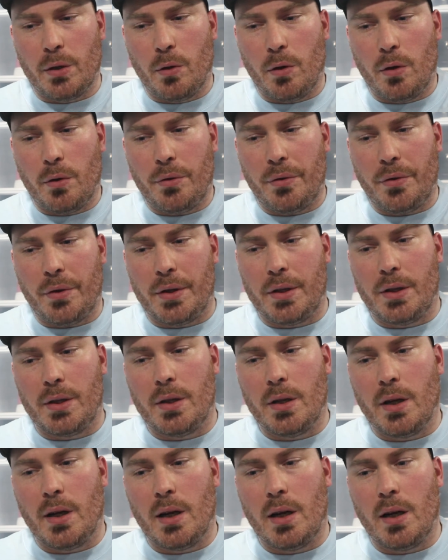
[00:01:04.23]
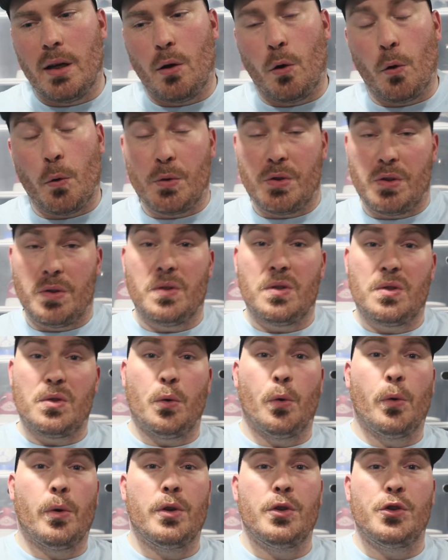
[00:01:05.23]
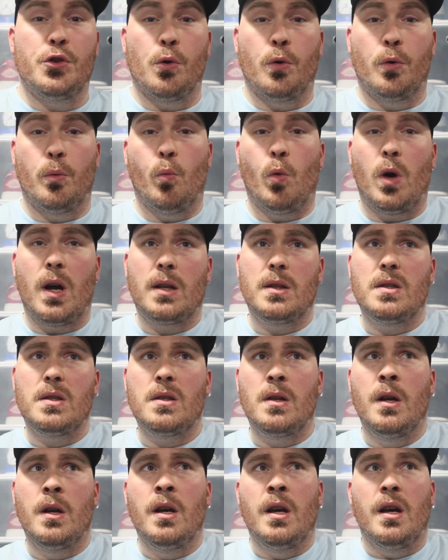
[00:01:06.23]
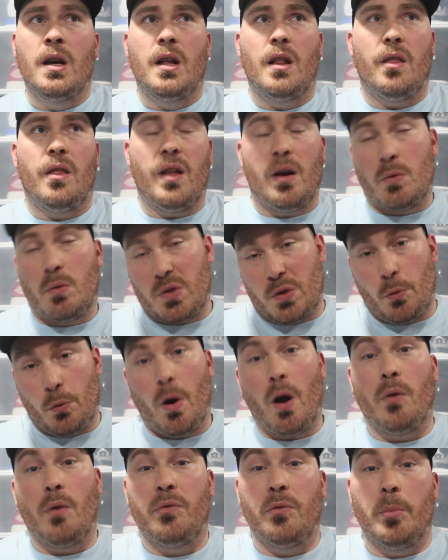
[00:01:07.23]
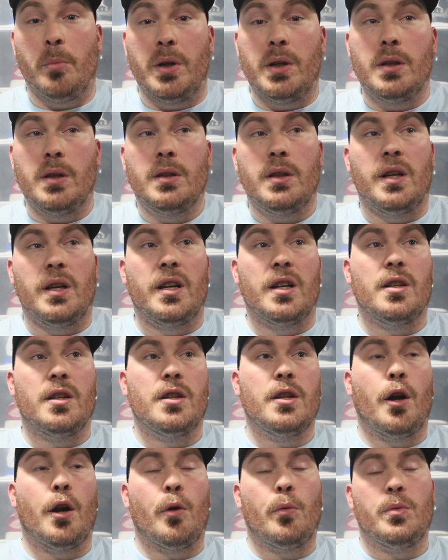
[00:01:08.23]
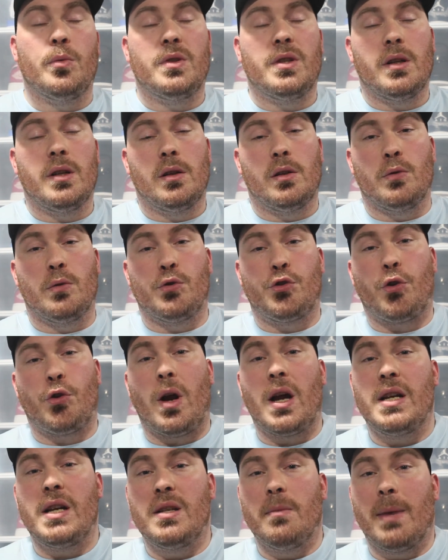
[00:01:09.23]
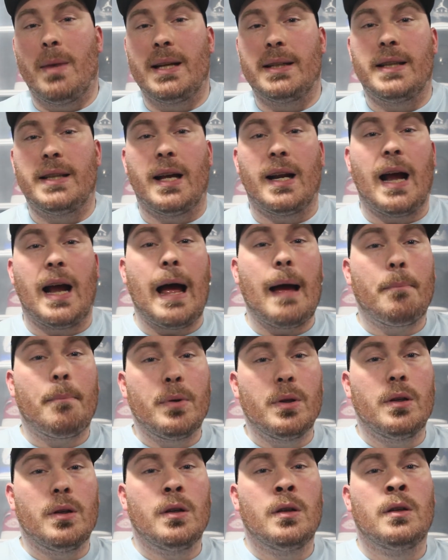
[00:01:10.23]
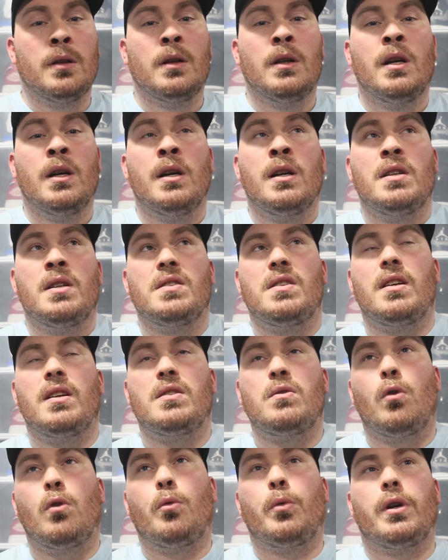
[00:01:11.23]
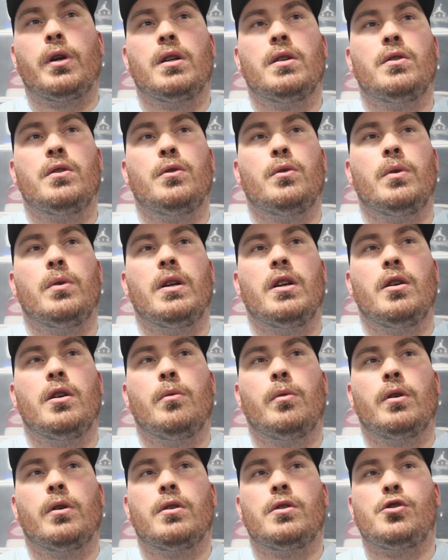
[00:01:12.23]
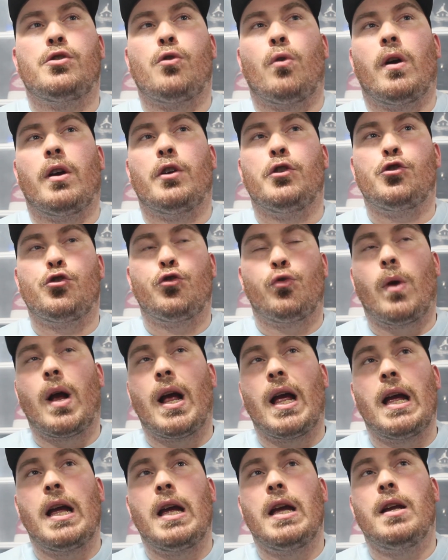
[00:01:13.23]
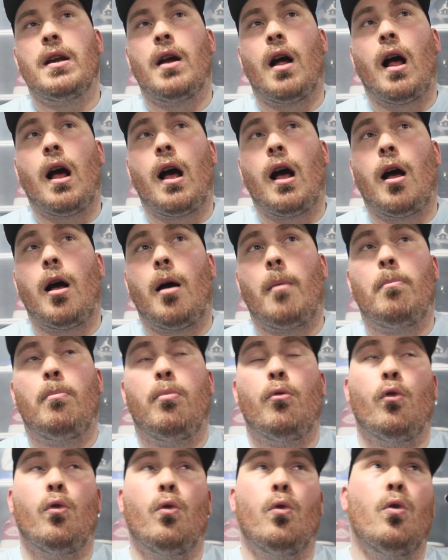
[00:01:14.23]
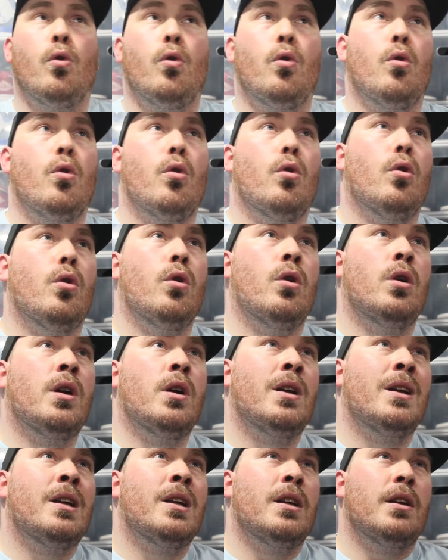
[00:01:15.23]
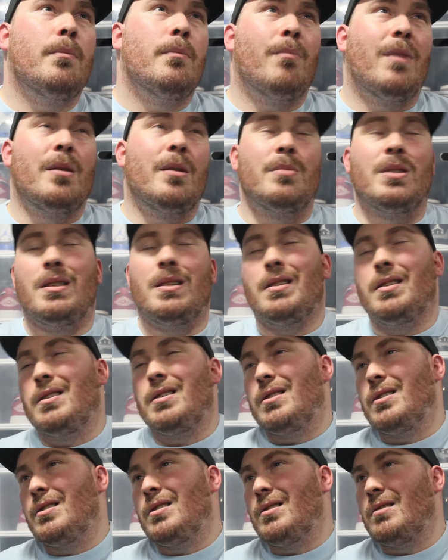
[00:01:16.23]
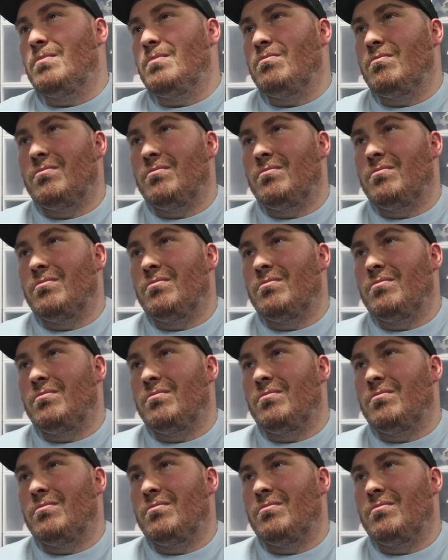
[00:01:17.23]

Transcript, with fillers: got the uh, origin story Jordan ones. That was a grail for me, and you know, did a little trade to make that happen. So that's what we're going to do here. We're going to try and trade up, or maybe